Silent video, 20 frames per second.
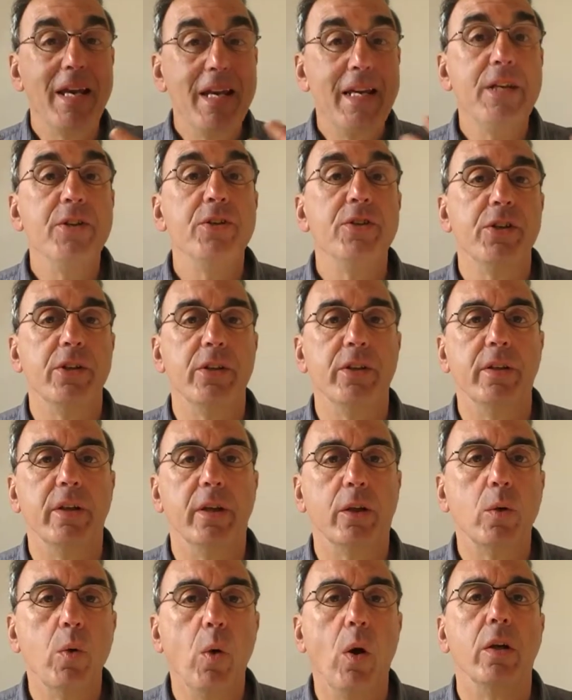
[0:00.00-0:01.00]
into the
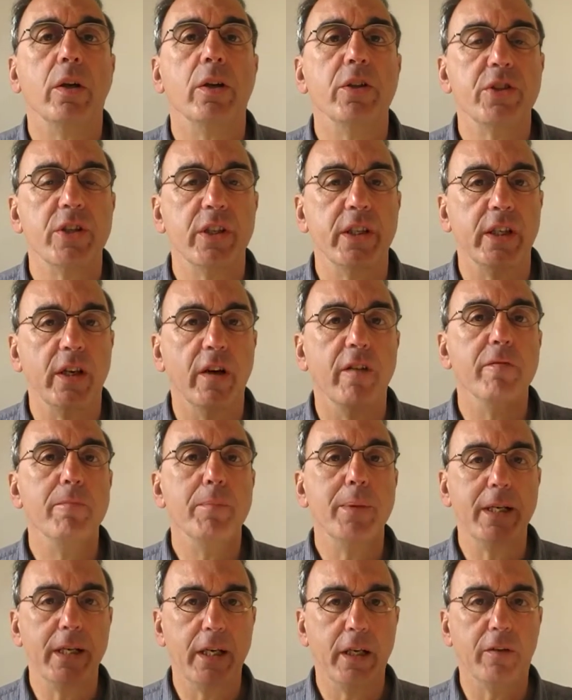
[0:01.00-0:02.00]
quality of
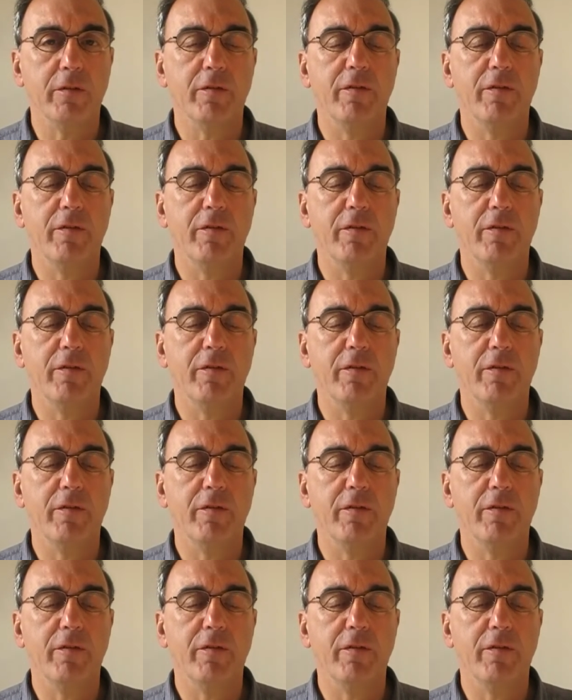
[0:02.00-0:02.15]
being